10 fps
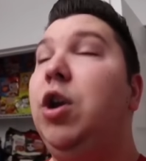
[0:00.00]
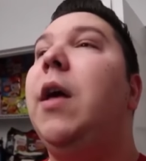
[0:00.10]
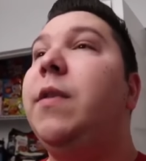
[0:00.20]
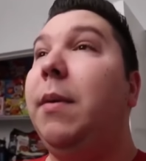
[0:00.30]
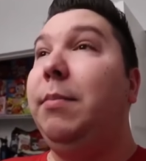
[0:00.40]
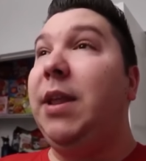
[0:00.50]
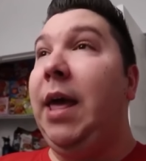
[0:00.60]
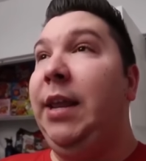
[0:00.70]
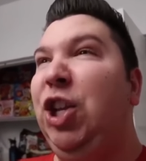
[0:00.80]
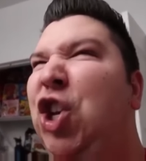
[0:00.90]
You're not the baby
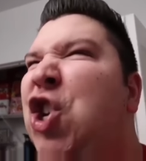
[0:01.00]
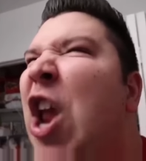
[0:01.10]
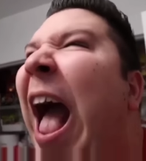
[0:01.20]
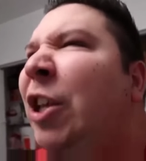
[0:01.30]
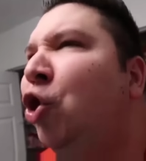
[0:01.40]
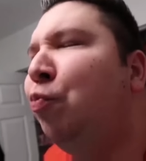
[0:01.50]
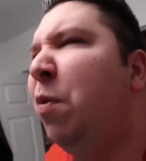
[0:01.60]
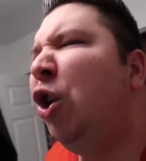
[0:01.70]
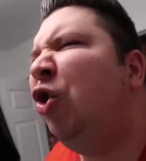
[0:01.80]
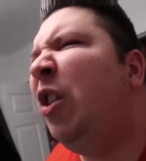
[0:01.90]
daddy.
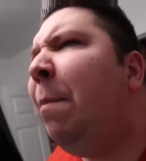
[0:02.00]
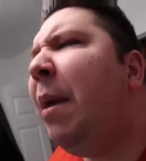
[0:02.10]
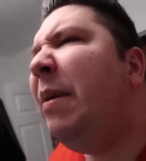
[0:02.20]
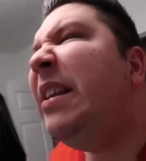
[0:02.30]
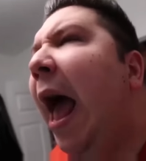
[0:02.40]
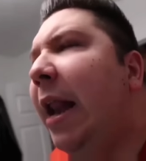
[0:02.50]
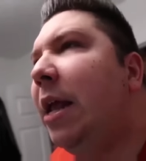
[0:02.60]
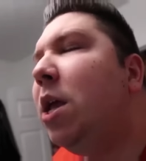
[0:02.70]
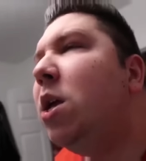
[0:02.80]
Jasper's the baby daddy.